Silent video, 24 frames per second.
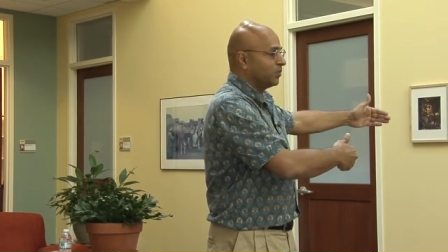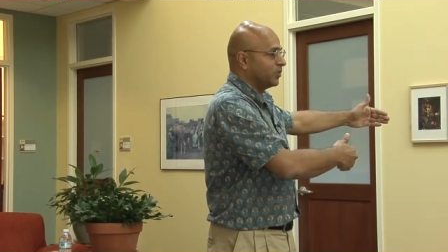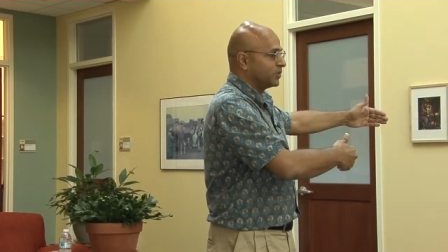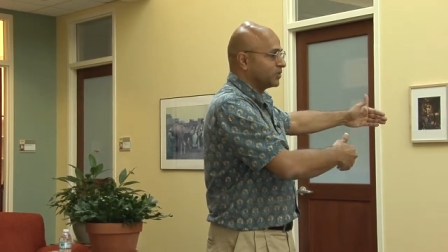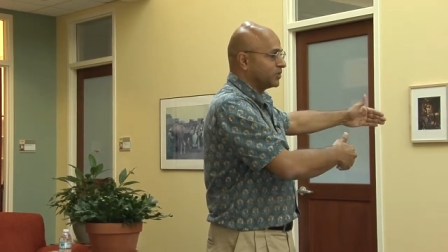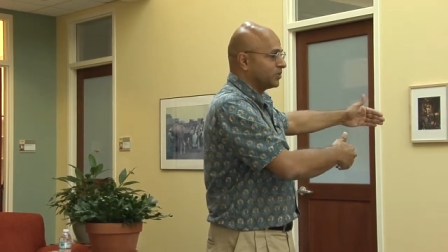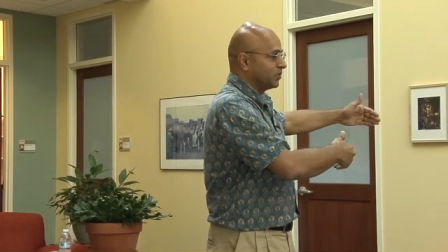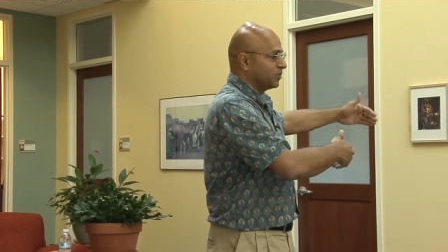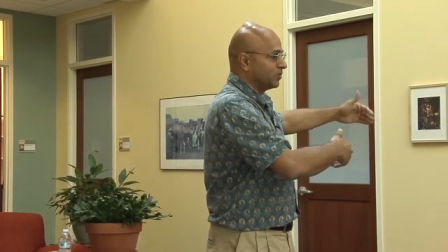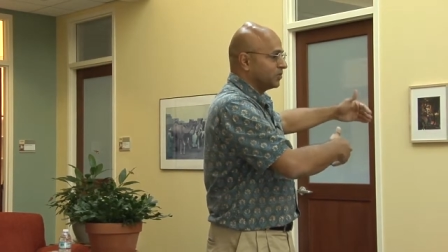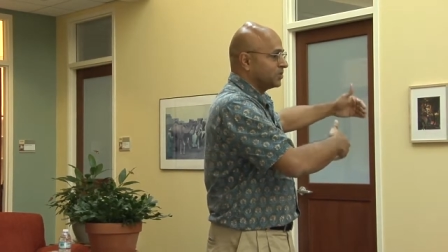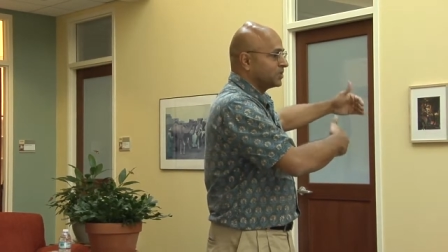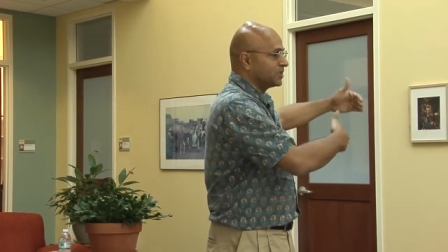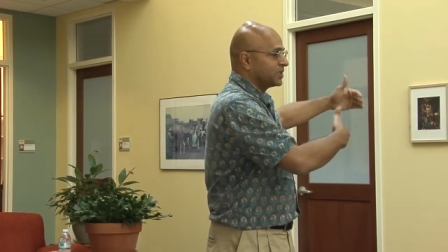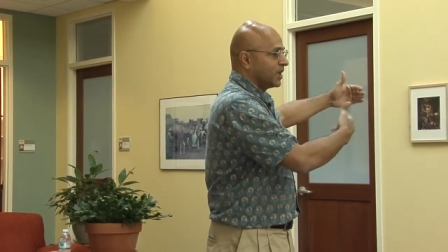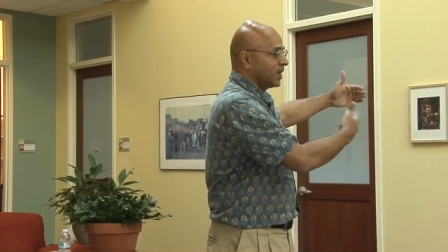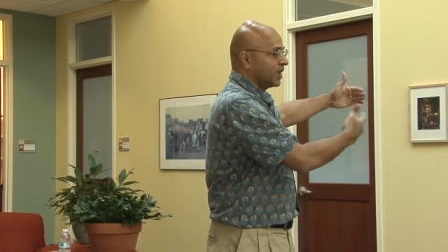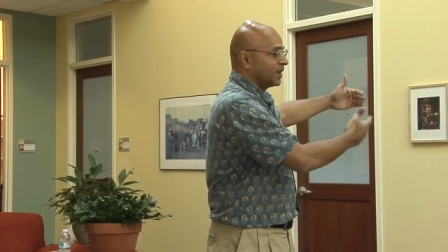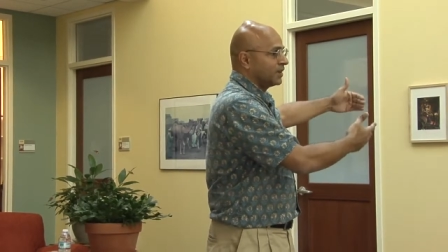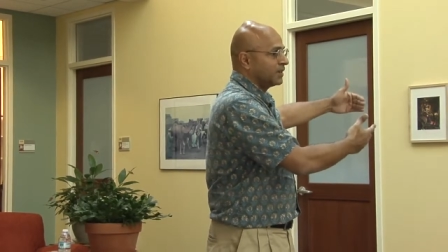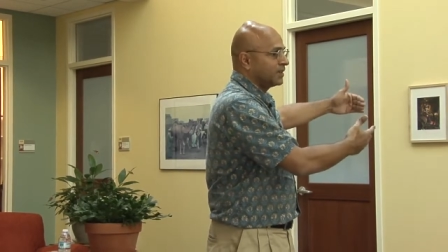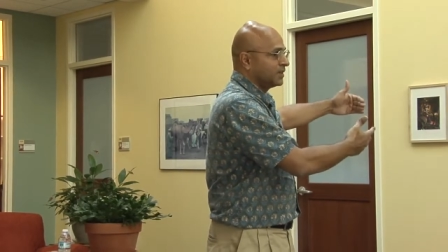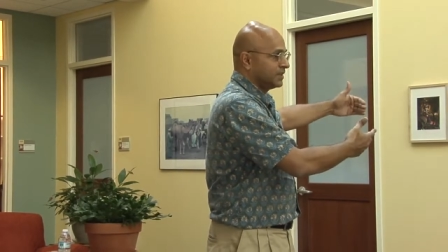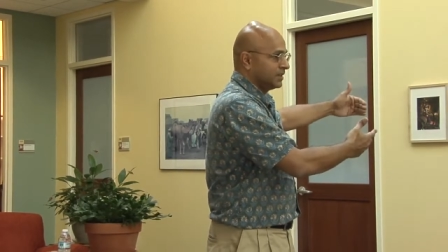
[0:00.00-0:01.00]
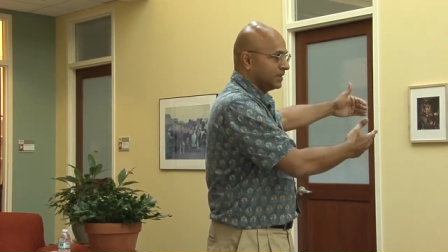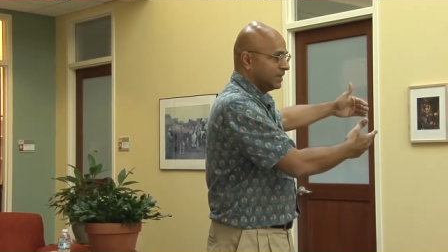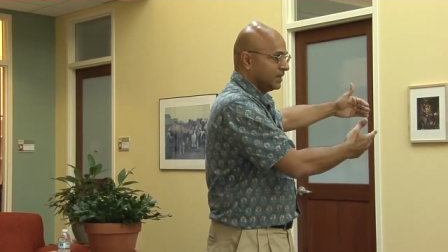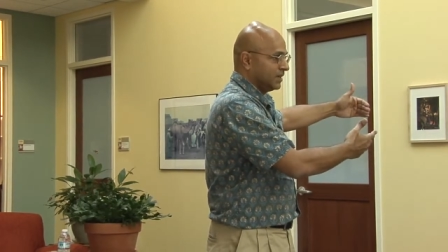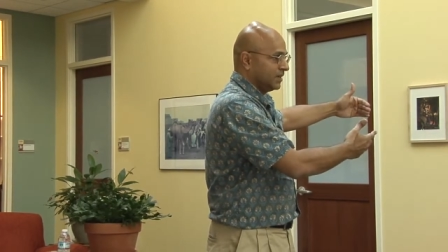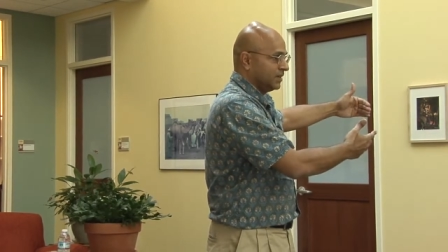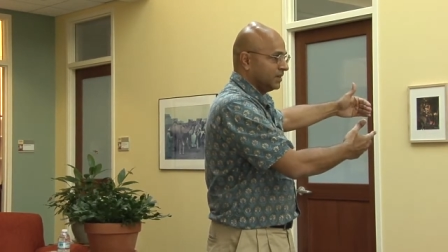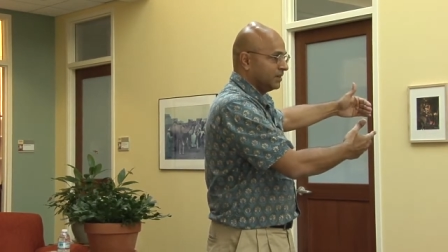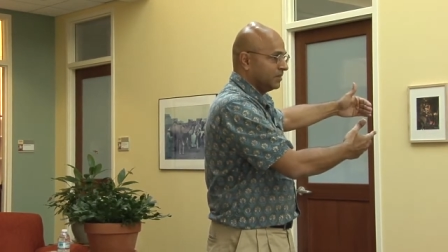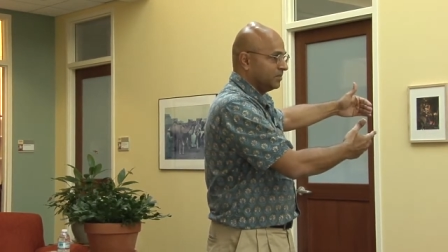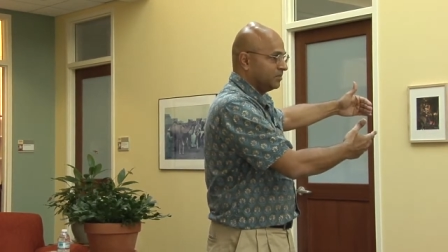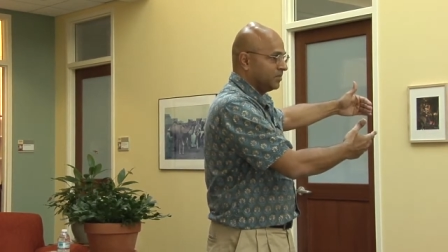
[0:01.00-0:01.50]
was going to start
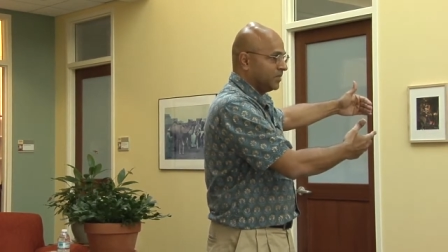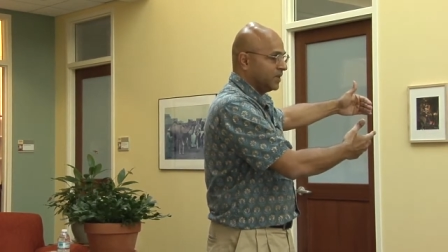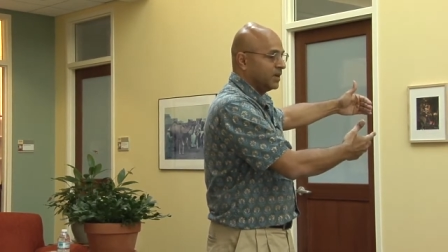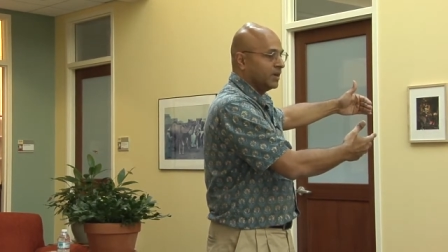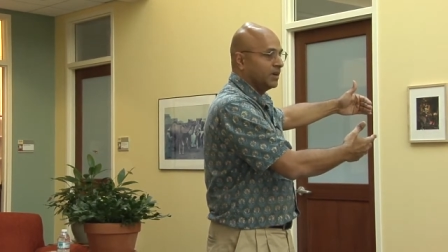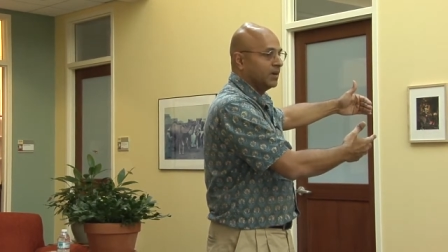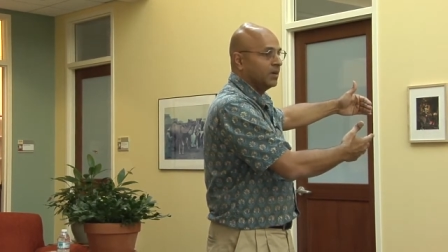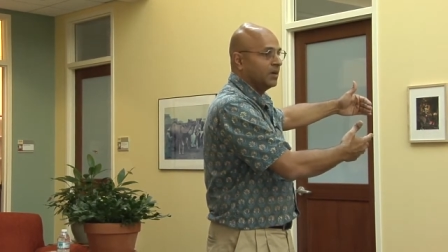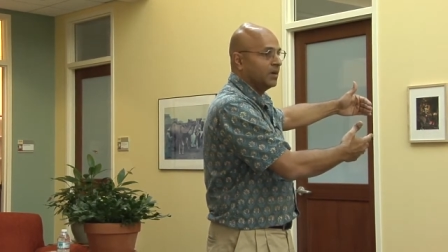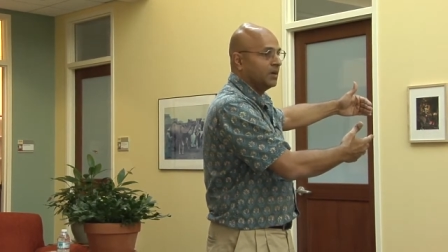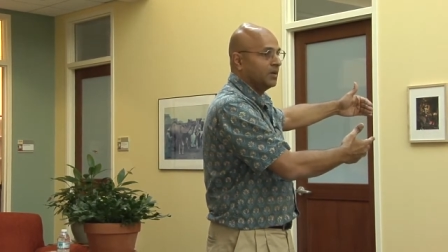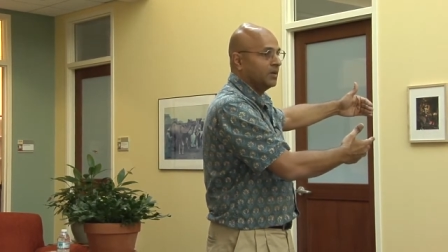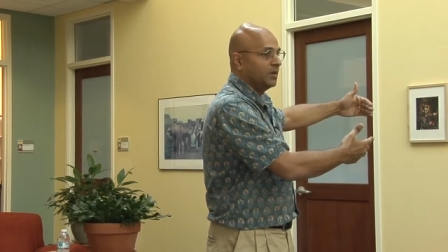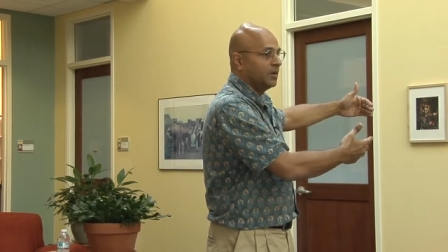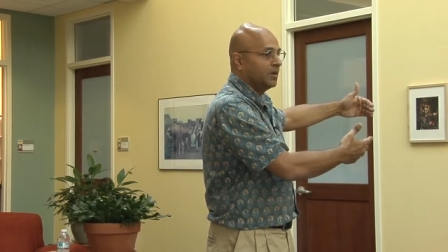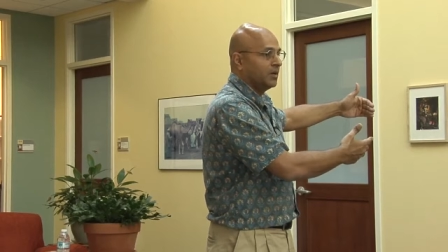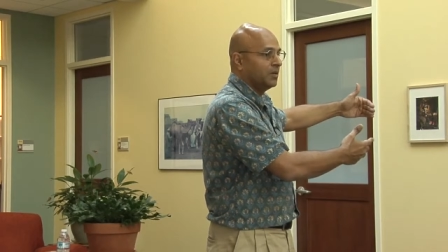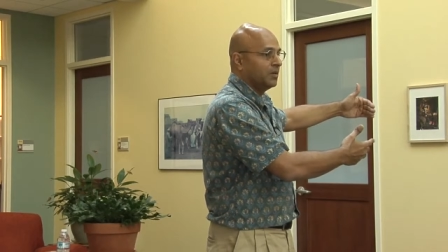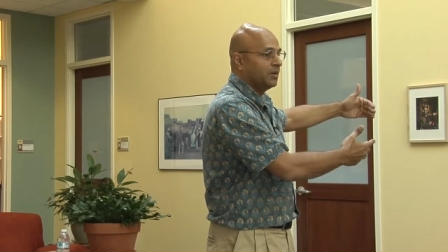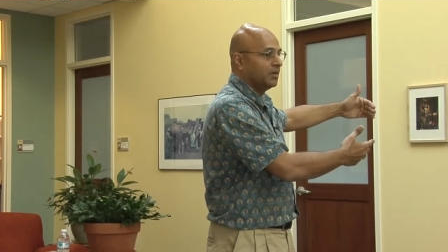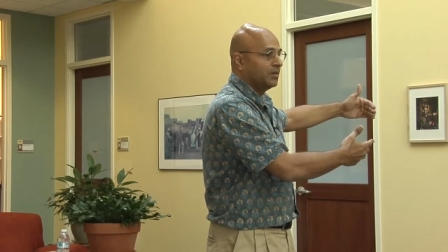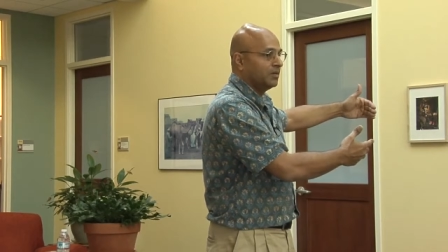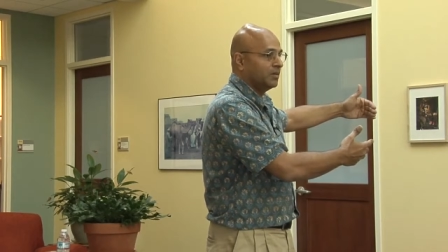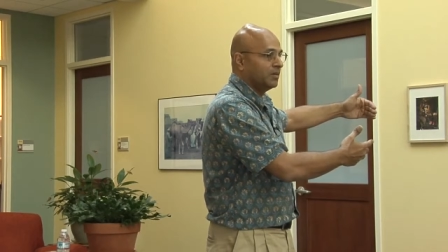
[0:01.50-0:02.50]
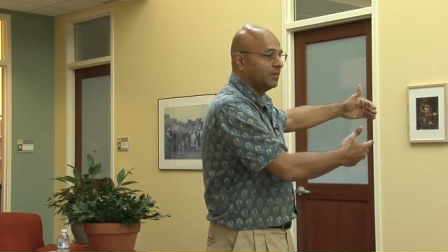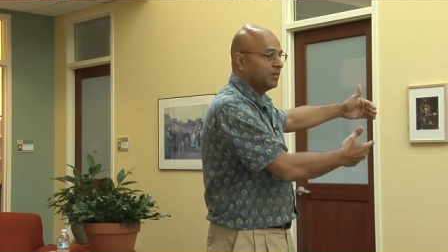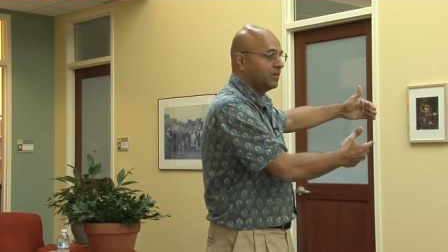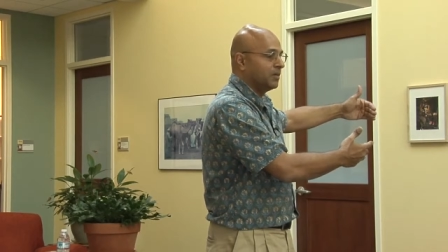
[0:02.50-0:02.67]
uh, a, a,